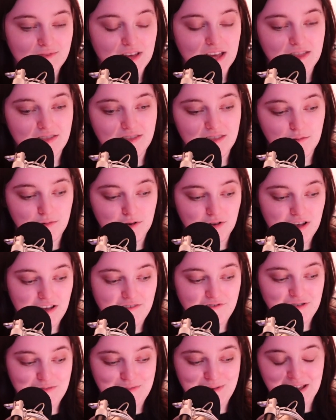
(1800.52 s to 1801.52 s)
and they will
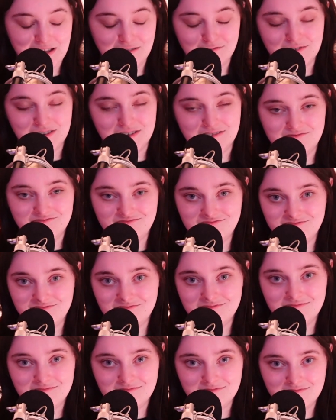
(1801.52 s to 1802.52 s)
have your back when
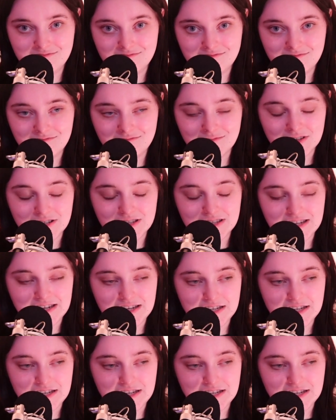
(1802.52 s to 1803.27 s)
they